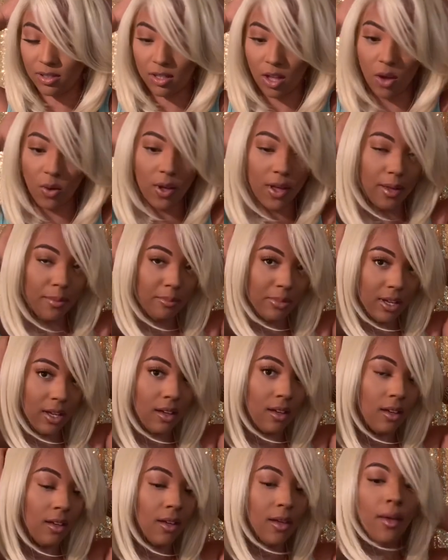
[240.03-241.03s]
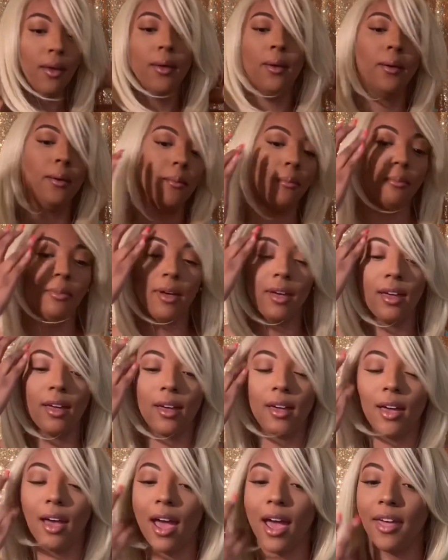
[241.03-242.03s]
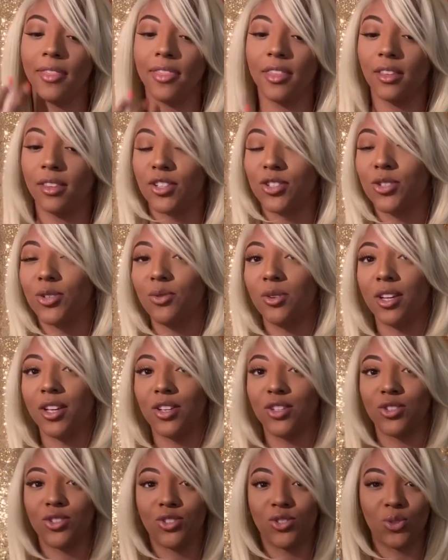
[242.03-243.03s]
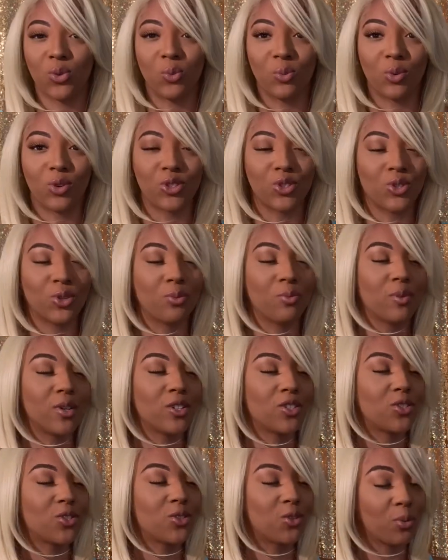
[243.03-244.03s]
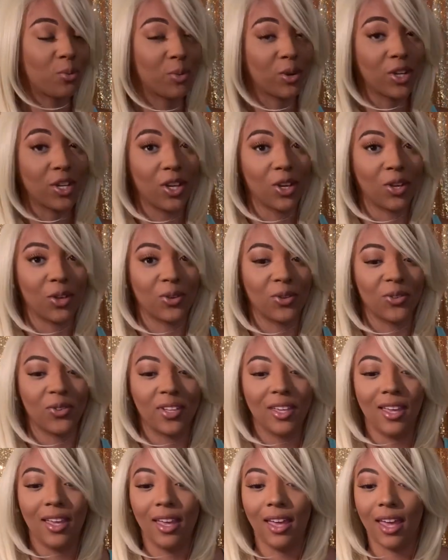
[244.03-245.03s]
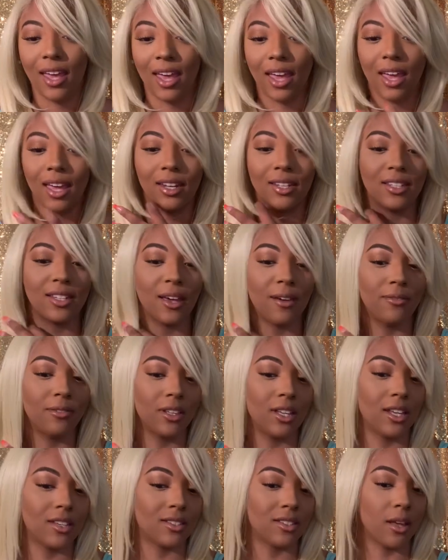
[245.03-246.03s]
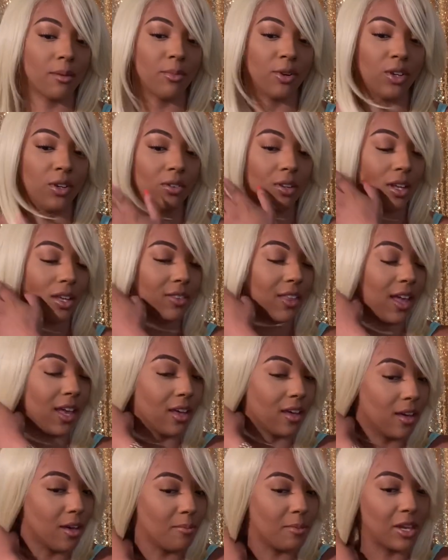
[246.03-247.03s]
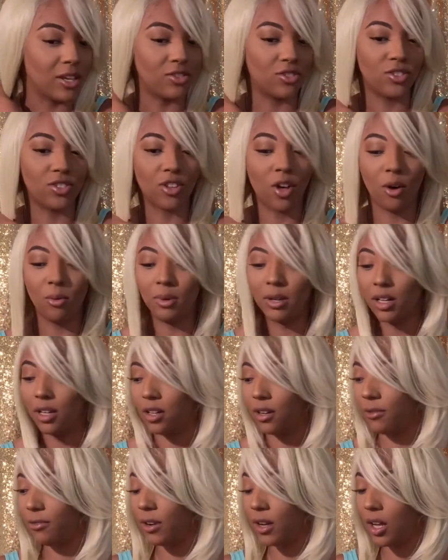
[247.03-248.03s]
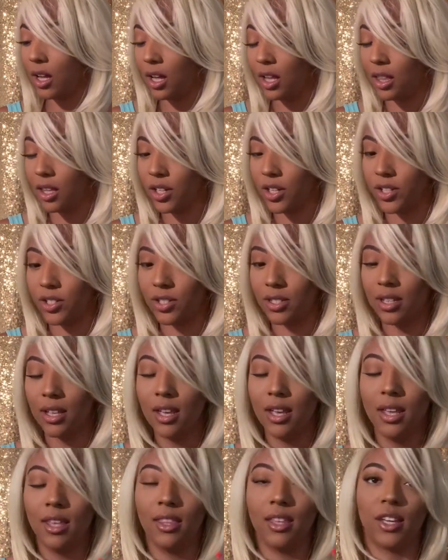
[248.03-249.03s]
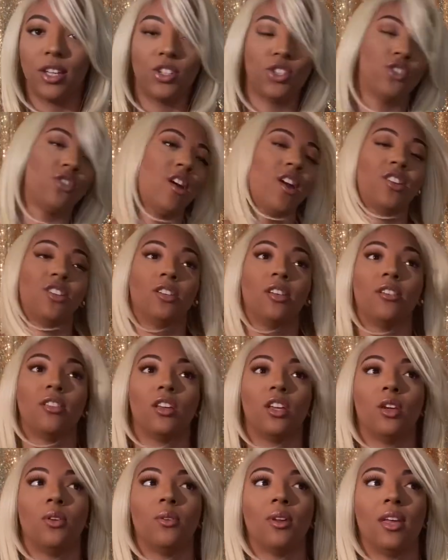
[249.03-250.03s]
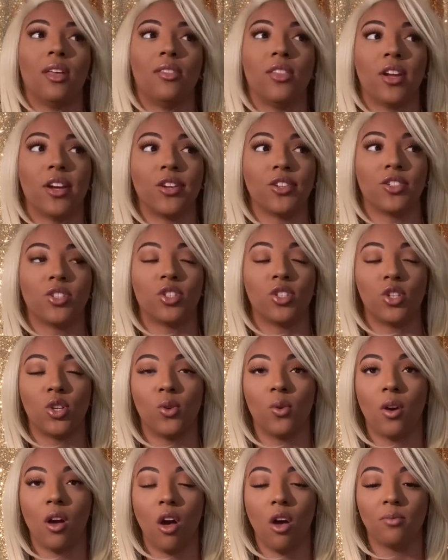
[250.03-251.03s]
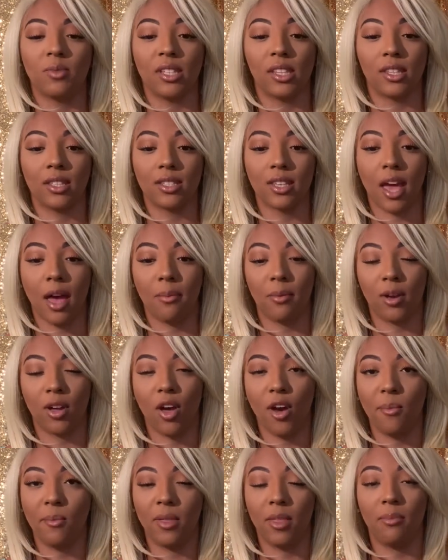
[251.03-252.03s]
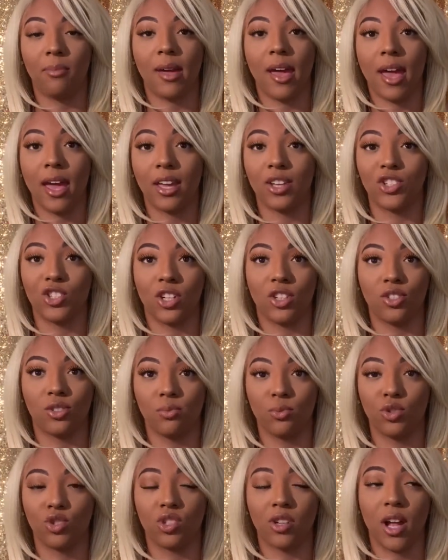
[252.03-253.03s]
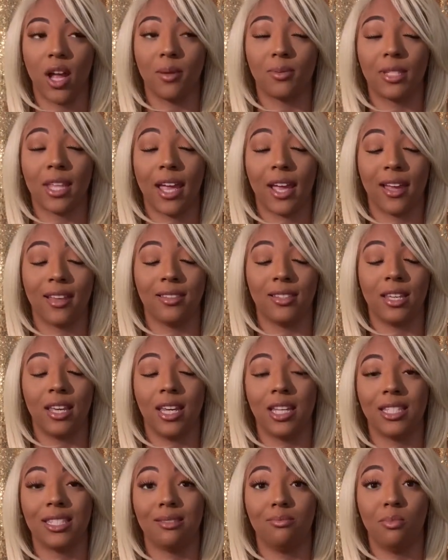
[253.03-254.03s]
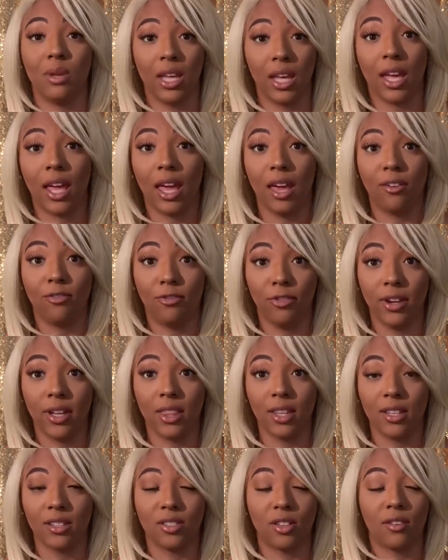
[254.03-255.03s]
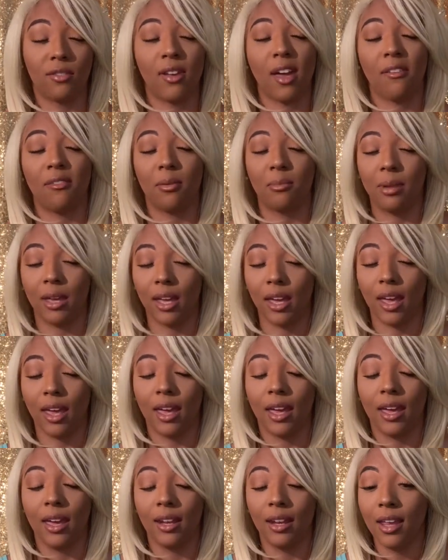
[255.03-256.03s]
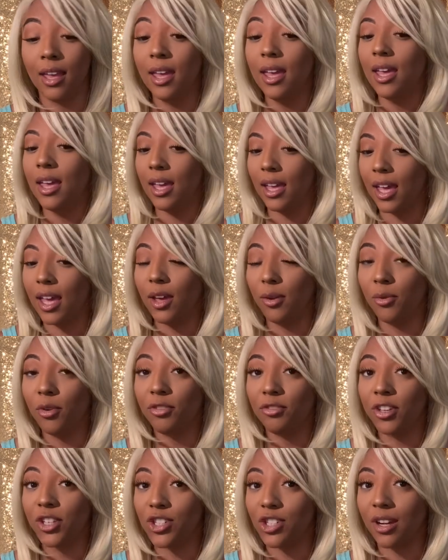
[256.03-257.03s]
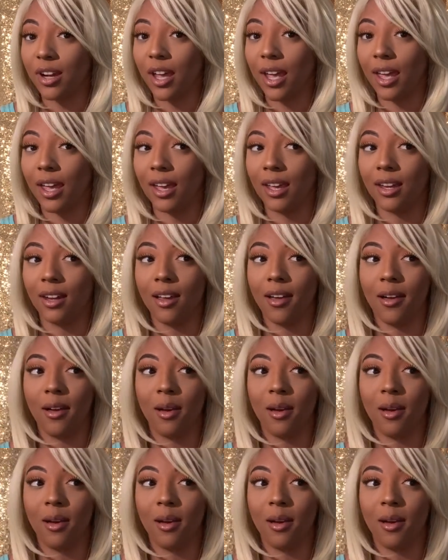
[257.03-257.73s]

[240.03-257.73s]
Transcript: so humpy, but I think this unit is super, super, super cute and definitely a summer unit. They come in so many different colors. The construction of the unit, there's two combs at the top, a comb in the back, adjustable straps. Like I said, it's big head friendly, so if you have a big head, it will fit your head.